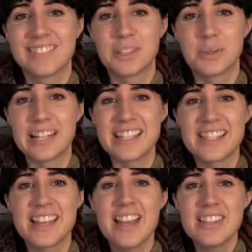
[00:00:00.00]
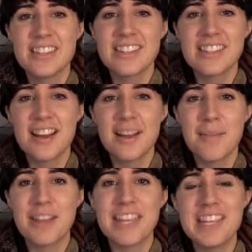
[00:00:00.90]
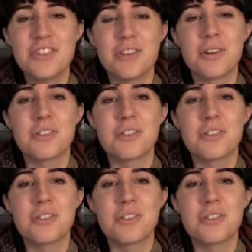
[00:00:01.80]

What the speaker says: Glorious. So let's talk about the intro.